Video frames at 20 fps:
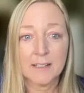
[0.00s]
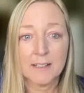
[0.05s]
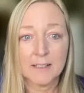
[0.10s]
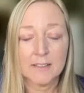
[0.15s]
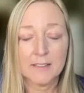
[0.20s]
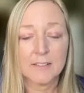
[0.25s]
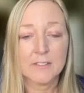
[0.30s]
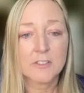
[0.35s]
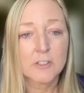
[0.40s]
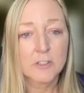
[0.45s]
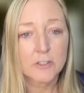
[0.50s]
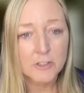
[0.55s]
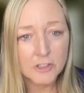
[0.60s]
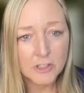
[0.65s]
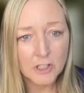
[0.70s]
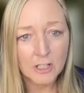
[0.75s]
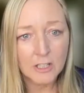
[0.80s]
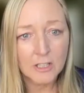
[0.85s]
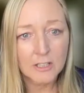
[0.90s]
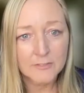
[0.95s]
is there's
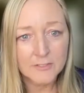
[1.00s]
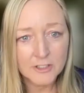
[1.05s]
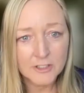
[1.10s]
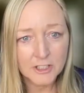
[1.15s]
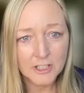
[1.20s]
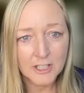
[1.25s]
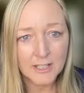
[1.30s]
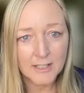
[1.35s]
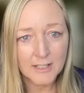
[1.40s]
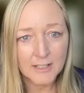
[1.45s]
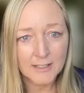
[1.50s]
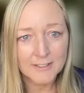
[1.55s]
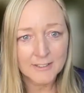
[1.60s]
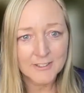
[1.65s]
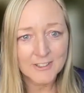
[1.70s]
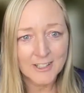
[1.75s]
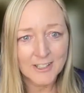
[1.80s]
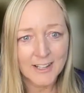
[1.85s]
talk of change